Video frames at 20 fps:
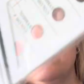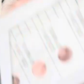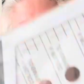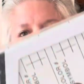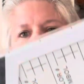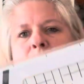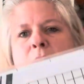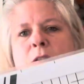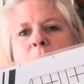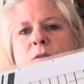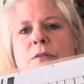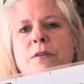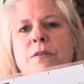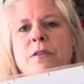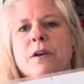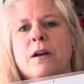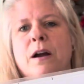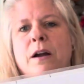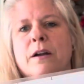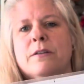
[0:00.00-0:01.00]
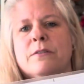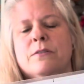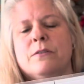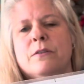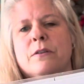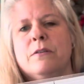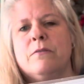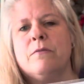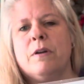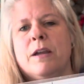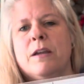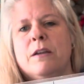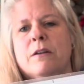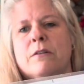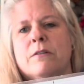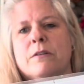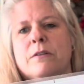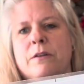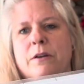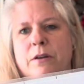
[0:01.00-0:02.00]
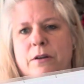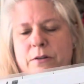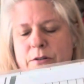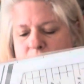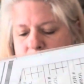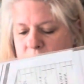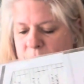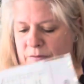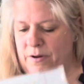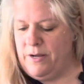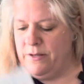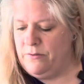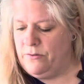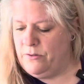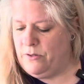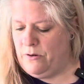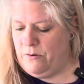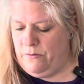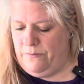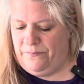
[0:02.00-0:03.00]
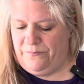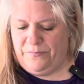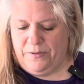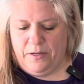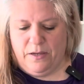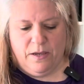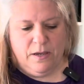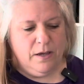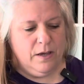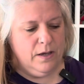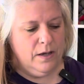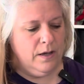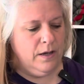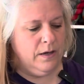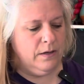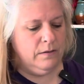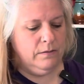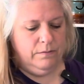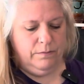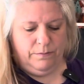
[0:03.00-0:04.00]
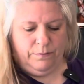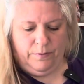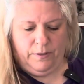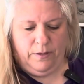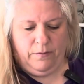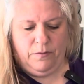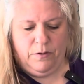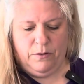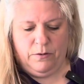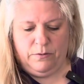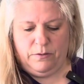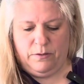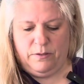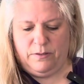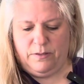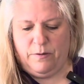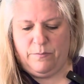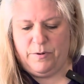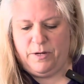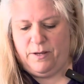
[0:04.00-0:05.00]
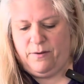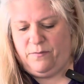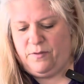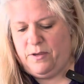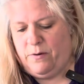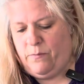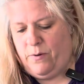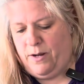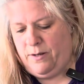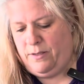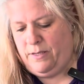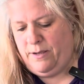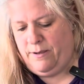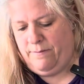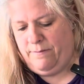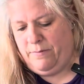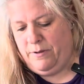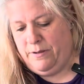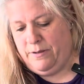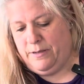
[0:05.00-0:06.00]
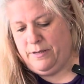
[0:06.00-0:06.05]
And they're the cards you can write your stuff on. So I'll give those to somebody if they want them.